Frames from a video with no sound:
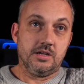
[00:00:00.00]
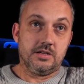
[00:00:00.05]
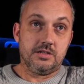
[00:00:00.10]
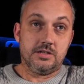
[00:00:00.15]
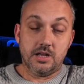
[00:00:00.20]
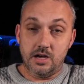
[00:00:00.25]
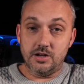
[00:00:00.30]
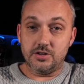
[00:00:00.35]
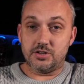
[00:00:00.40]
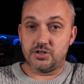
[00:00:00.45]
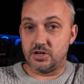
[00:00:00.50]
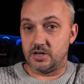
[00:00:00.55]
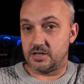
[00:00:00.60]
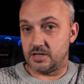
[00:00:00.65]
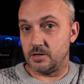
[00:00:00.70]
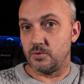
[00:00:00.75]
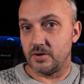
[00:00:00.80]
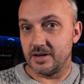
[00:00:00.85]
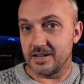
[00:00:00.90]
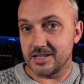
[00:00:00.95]
nurtured
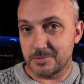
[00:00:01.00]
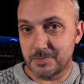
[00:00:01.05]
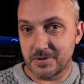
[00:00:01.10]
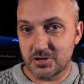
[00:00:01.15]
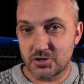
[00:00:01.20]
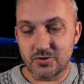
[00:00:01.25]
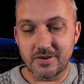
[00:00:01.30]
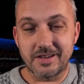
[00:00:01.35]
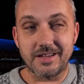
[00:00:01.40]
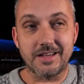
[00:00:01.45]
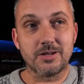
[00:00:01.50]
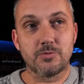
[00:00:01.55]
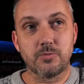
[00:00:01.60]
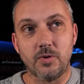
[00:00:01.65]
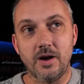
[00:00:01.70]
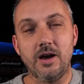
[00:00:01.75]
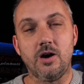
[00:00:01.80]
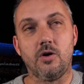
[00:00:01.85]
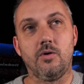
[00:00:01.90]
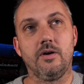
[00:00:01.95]
and I want it to be treated
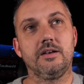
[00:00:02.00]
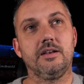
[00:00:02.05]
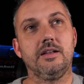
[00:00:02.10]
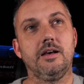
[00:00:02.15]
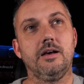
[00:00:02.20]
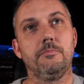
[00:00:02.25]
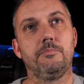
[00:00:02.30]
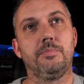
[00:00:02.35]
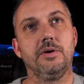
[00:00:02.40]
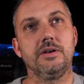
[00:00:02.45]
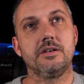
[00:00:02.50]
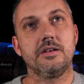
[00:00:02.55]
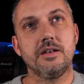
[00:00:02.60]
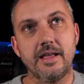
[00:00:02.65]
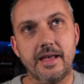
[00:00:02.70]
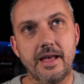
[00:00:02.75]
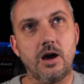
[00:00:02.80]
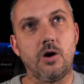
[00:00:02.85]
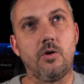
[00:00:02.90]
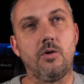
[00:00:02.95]
well. But
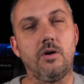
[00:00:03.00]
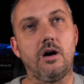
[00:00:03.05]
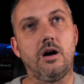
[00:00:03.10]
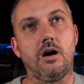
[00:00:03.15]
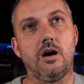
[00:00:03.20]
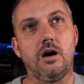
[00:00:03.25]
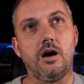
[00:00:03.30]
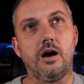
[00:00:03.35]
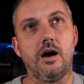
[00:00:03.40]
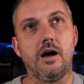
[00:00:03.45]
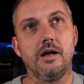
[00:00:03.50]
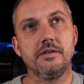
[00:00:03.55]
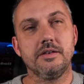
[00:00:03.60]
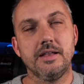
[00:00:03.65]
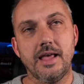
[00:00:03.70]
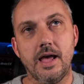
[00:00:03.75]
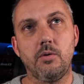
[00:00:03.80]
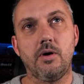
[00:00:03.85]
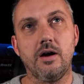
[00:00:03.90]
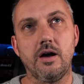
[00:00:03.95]
now
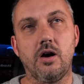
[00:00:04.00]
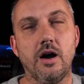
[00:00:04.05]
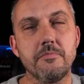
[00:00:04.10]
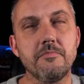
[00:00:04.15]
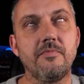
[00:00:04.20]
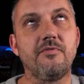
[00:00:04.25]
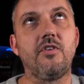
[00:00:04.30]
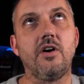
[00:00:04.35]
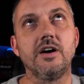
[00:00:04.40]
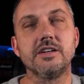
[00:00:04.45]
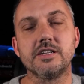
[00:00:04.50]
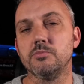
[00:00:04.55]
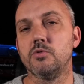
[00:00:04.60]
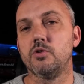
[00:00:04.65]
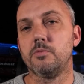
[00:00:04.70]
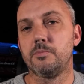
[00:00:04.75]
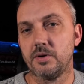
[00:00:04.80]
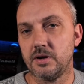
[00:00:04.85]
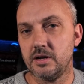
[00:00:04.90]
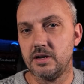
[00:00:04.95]
I find it
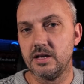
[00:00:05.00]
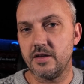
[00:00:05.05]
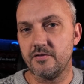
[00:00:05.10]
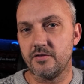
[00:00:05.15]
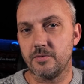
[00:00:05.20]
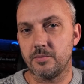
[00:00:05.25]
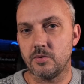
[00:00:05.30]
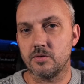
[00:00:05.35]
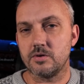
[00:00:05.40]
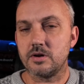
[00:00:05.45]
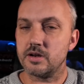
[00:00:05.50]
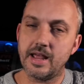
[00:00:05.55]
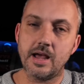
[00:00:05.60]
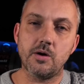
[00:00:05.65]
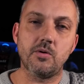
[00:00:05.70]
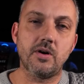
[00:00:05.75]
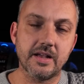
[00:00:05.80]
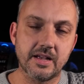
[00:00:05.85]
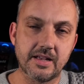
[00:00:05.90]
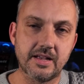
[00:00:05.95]
more believable.
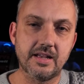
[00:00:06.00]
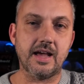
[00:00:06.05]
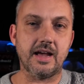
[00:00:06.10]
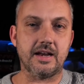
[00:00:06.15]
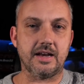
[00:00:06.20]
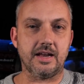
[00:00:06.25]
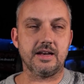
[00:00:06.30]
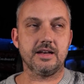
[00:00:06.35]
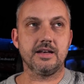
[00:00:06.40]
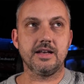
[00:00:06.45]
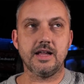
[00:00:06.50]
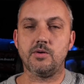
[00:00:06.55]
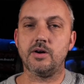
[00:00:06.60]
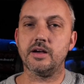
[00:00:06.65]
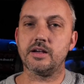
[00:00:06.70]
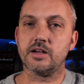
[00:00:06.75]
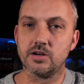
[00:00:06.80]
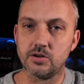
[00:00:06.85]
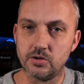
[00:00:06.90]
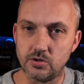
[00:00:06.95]
Now I get it. Now
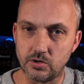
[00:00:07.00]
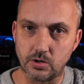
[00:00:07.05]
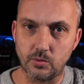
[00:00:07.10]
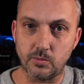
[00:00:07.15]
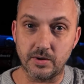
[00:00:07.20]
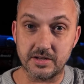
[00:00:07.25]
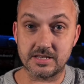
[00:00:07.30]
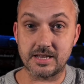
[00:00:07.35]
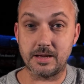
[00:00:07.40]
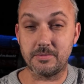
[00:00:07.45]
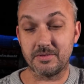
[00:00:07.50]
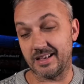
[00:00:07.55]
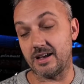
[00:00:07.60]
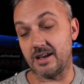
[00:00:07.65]
I can look at West Ham and